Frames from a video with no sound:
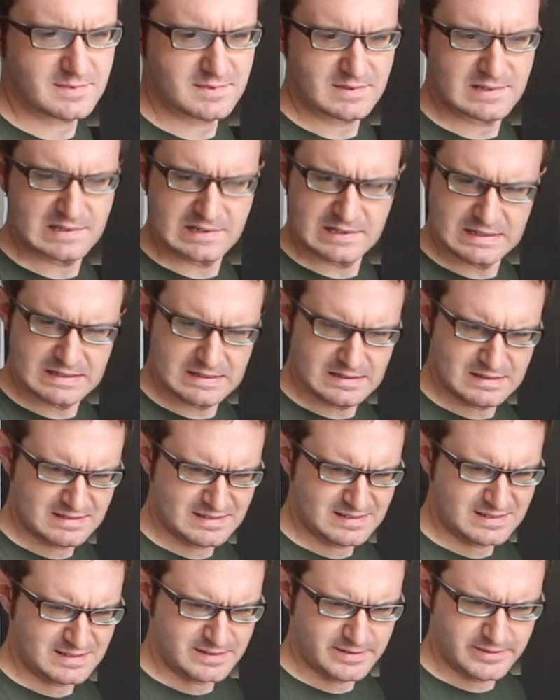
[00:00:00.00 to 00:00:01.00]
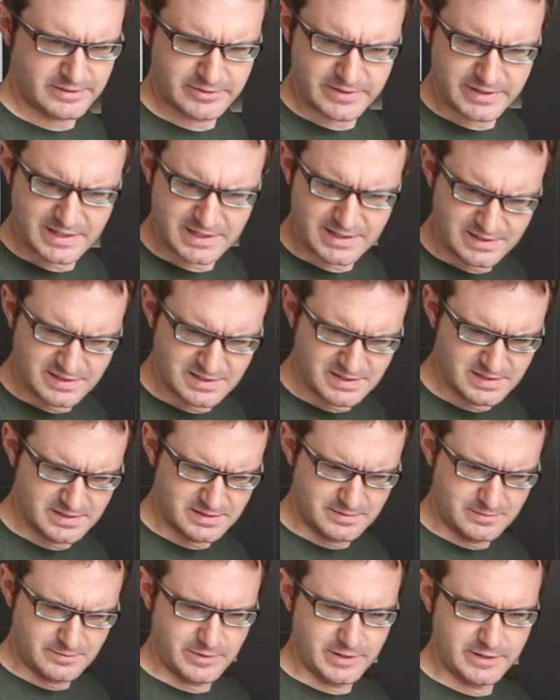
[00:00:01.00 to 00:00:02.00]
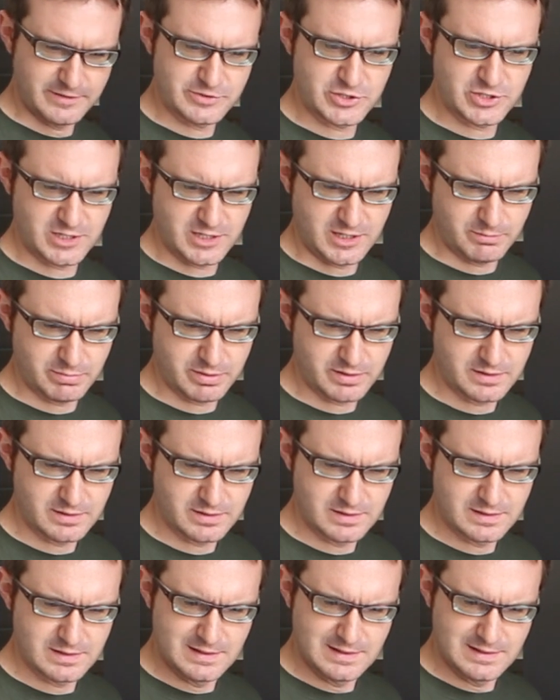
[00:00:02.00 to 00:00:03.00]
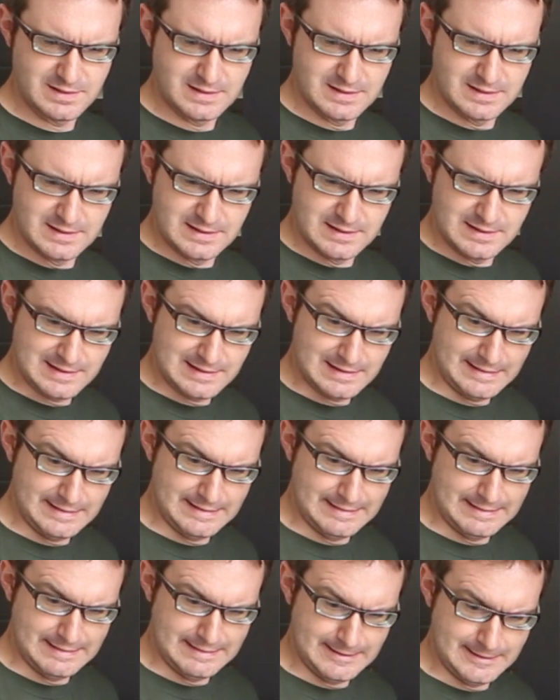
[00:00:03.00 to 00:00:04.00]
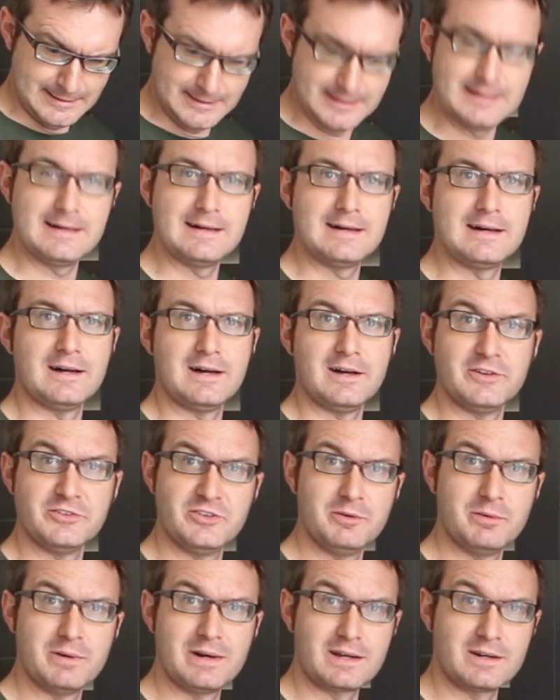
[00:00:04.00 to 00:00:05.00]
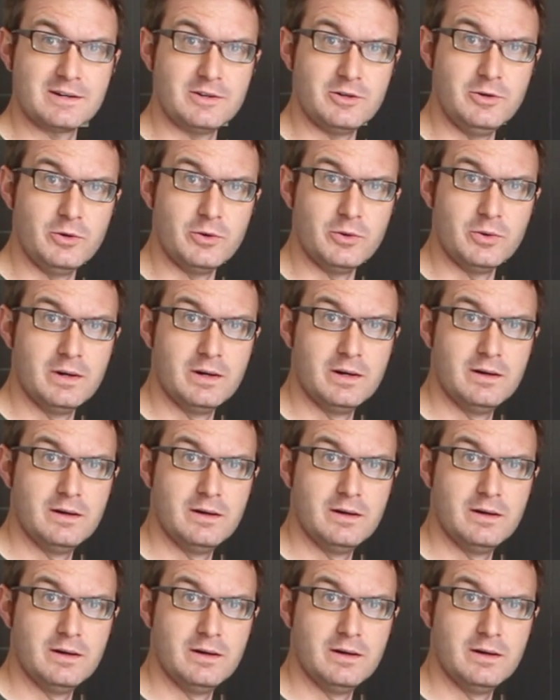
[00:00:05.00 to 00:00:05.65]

you can look at it? Oh yeah, this is in rough shape. Uh, I'll see what I can do.